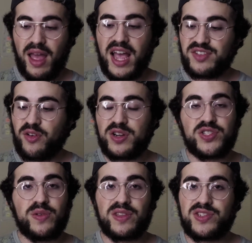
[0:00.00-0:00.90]
as far as
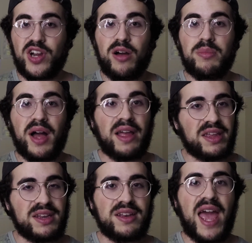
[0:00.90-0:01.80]
doing this job, I
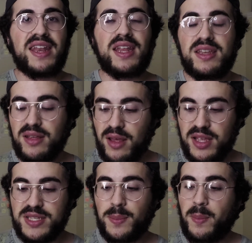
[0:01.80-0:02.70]
can edit
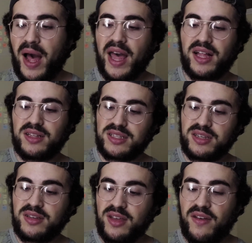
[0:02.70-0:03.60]
some mild
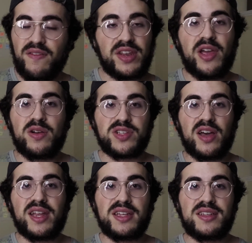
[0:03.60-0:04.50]
videos
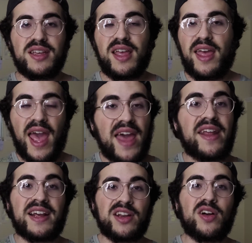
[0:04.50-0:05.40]
on it, and
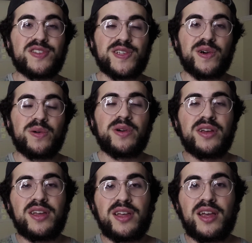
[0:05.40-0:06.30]
I can also
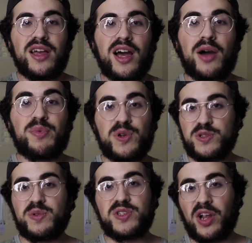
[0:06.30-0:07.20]

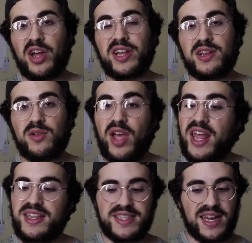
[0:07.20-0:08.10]
produce music on it,
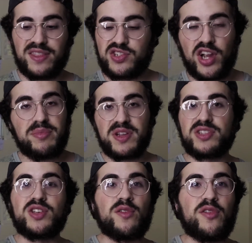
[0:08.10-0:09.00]
and it's getting the job done
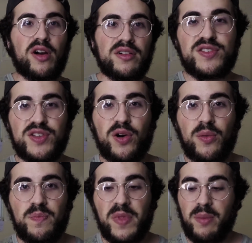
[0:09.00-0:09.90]
so far.
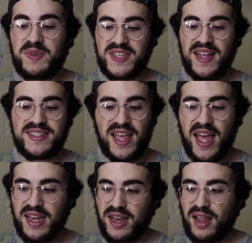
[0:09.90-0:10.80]
So besides
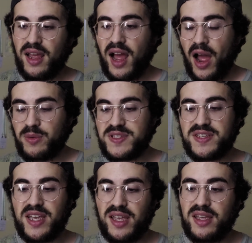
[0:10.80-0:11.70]
that, I would
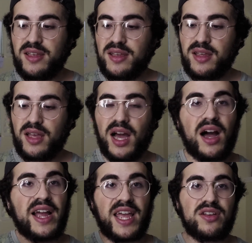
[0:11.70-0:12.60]
say,
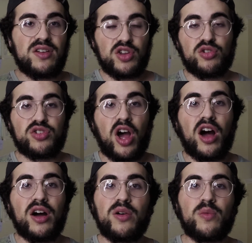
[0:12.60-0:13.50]
again, your
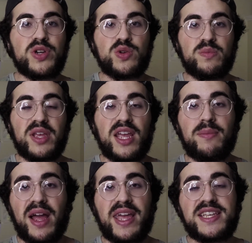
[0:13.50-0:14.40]
DAW, which would be, in
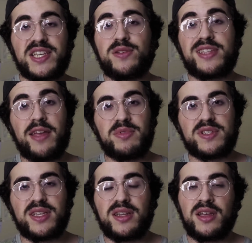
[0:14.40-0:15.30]
my case, I use
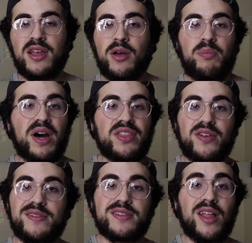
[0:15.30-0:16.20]
Ableton, but
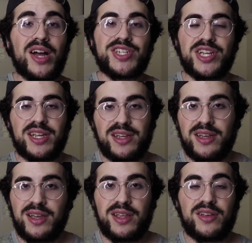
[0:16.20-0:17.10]
there's Logic,
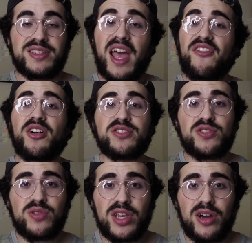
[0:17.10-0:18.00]
there's FL
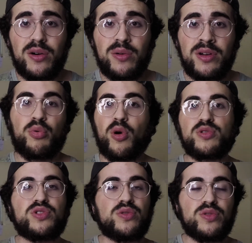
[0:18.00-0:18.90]
Studio, Pro
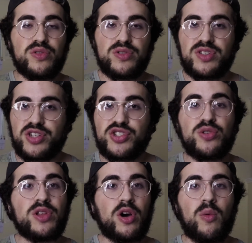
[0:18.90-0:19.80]
Tools,
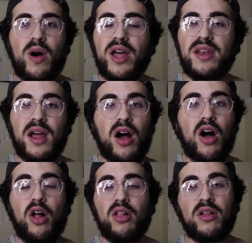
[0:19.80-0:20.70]
Studio One,
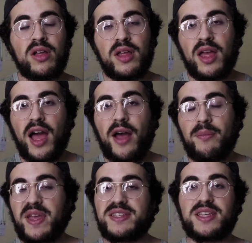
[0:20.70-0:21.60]
all
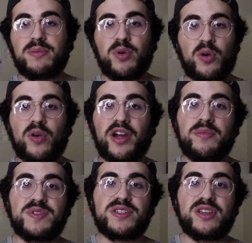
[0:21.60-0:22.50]
amazing
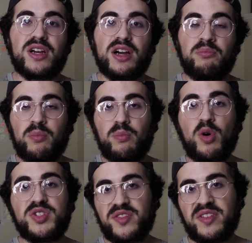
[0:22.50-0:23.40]
programs.
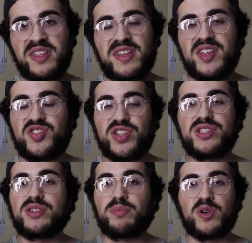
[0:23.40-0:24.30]
Most of it is
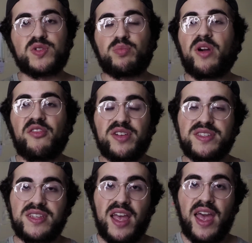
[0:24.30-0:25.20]
just personal
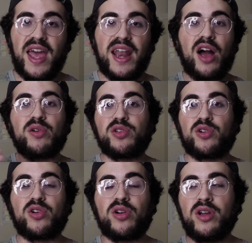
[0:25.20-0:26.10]
preference and how
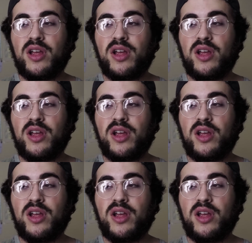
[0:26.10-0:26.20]
your